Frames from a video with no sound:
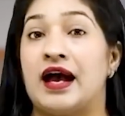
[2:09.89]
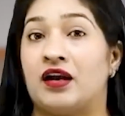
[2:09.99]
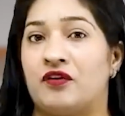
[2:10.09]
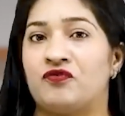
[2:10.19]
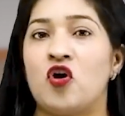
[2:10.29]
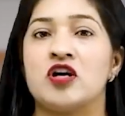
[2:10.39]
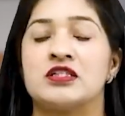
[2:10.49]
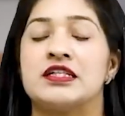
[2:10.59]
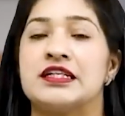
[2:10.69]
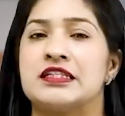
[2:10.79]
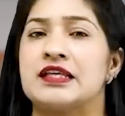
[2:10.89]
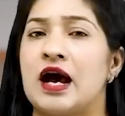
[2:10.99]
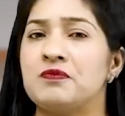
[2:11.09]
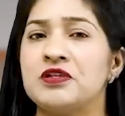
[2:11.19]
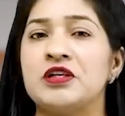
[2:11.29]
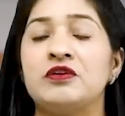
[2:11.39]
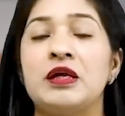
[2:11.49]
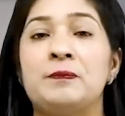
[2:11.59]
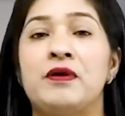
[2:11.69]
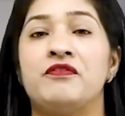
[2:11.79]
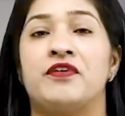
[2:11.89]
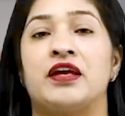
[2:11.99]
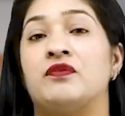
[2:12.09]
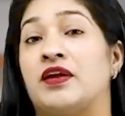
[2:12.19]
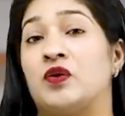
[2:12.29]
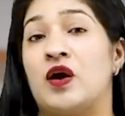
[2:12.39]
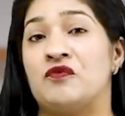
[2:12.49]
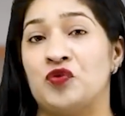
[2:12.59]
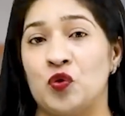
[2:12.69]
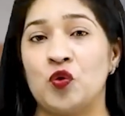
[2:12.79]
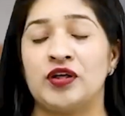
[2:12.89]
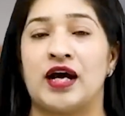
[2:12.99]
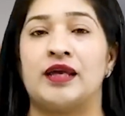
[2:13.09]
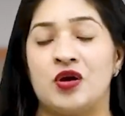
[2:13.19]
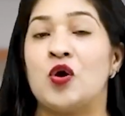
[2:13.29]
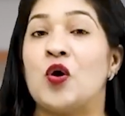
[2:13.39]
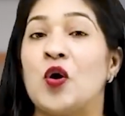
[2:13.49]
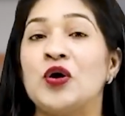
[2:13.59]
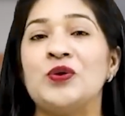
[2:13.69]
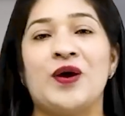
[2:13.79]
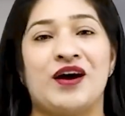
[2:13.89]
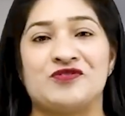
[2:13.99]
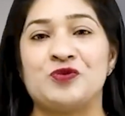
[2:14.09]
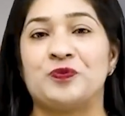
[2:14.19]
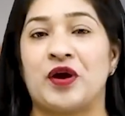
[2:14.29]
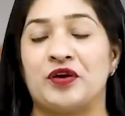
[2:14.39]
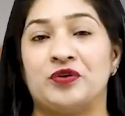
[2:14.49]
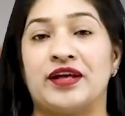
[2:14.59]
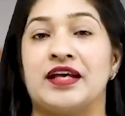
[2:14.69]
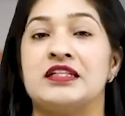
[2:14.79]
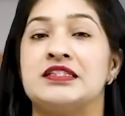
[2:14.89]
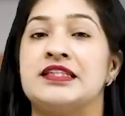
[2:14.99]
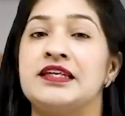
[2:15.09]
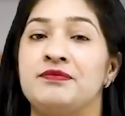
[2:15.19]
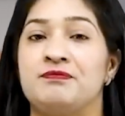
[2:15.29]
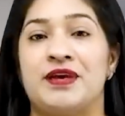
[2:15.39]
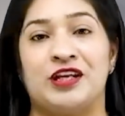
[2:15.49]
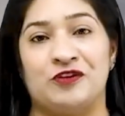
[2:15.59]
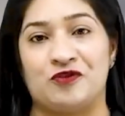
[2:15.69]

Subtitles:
And of course, it is absolutely perfect when you have no time or you have to prioritize the main